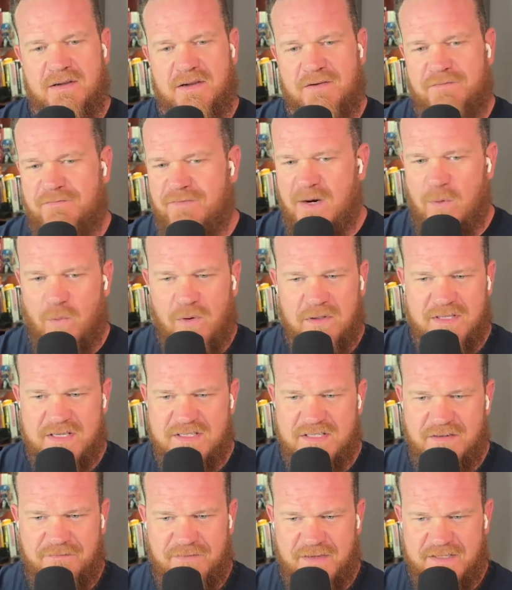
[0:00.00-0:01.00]
Firewall
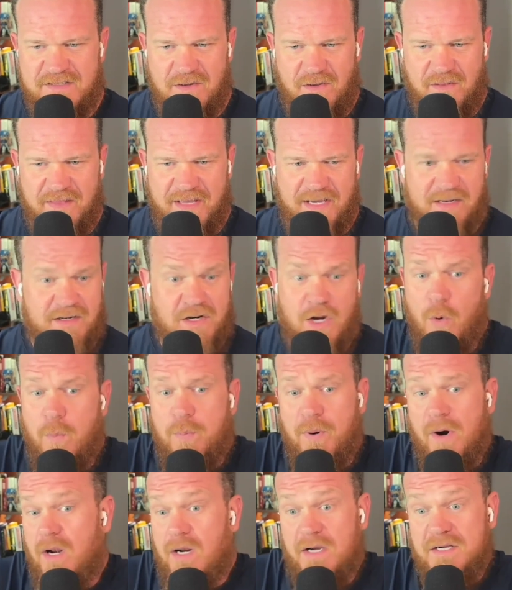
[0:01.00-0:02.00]
doesn't fix all that. No
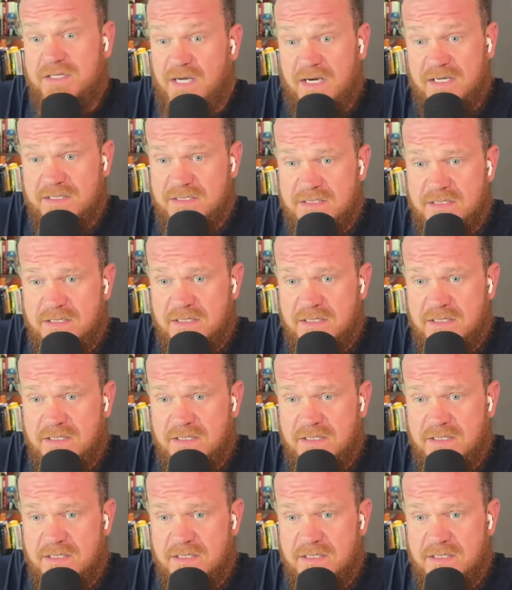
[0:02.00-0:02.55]
product does.